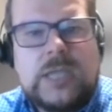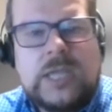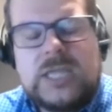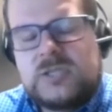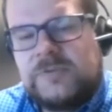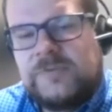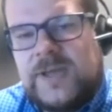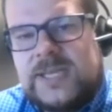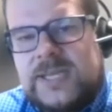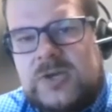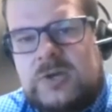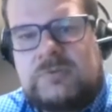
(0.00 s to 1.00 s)
You're
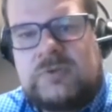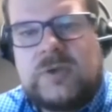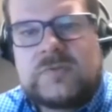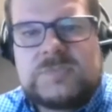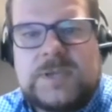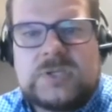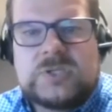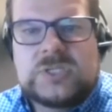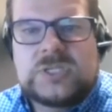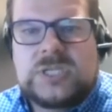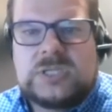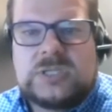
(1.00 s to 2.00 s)
finding out if you have special
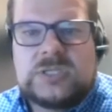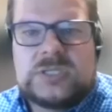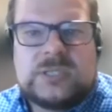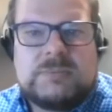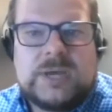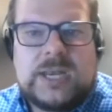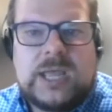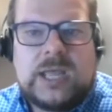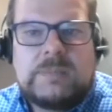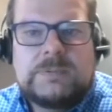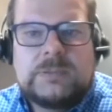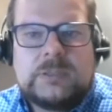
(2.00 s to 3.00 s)
skills that might
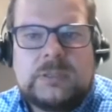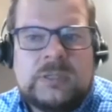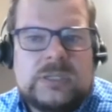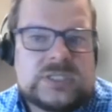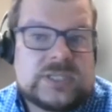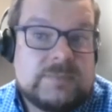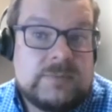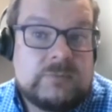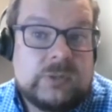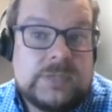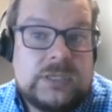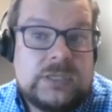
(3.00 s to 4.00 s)
help. Some of them
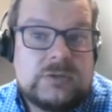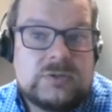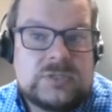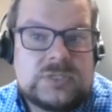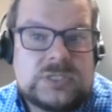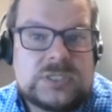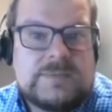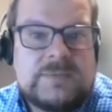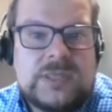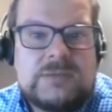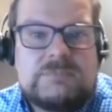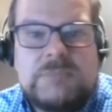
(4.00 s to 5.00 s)
will be used.
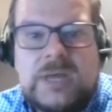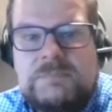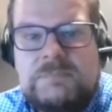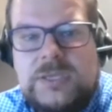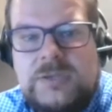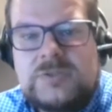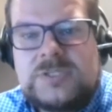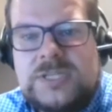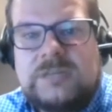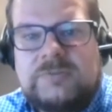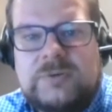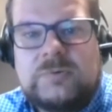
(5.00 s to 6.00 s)
Some of them might be used
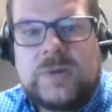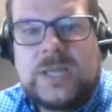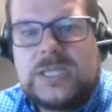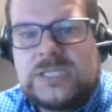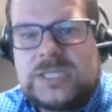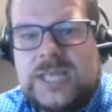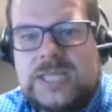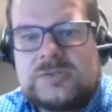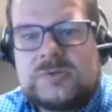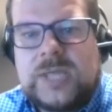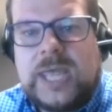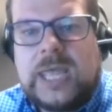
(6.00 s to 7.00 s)
in different ways, and that's
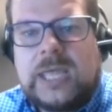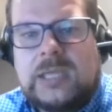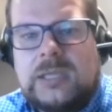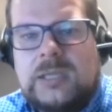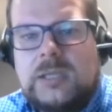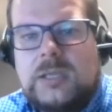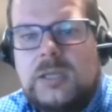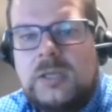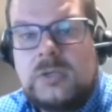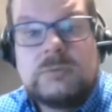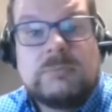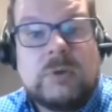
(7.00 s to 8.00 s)
okay.
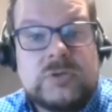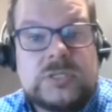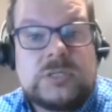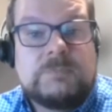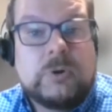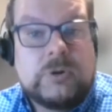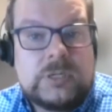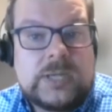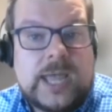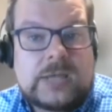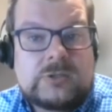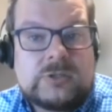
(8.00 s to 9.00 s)
Your most
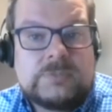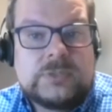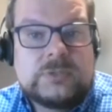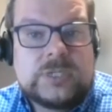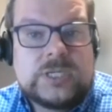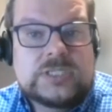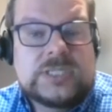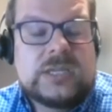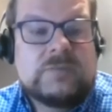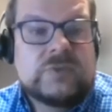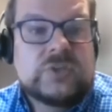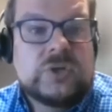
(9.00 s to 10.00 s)
important attribute is that
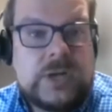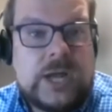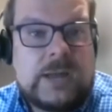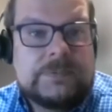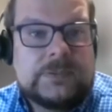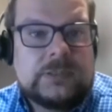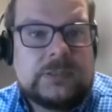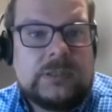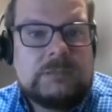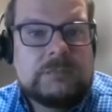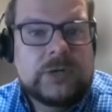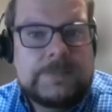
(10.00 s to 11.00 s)
you've shown up,
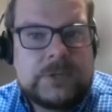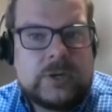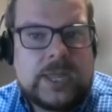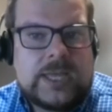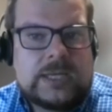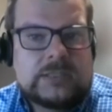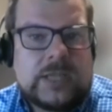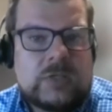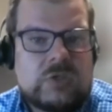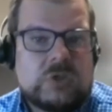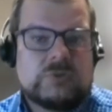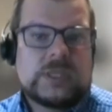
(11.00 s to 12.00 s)
put up your hand,
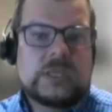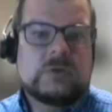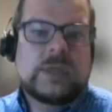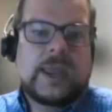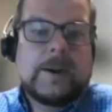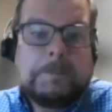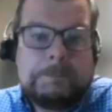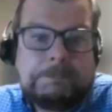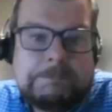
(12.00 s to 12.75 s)
and shown that you care.